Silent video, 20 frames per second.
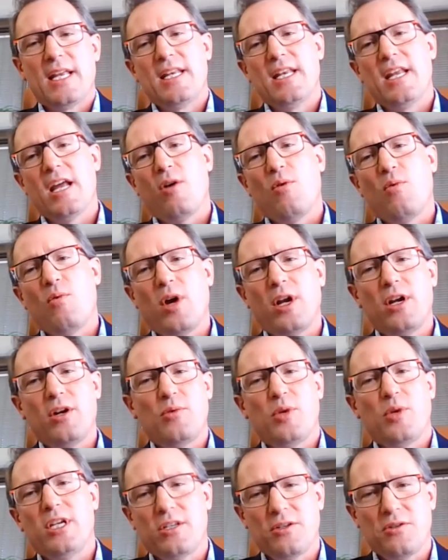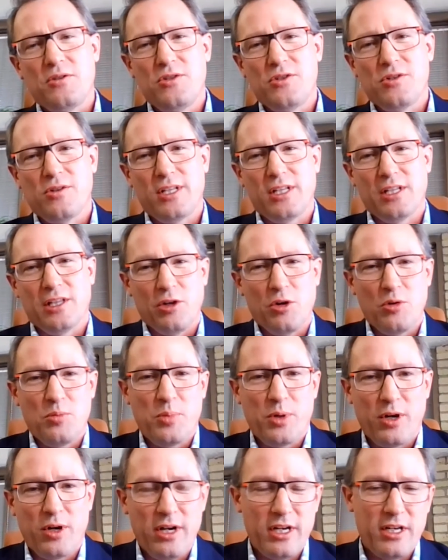Now, what did we do during the low
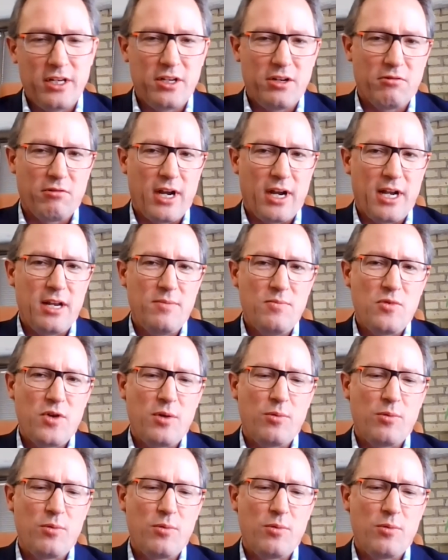period in uranium?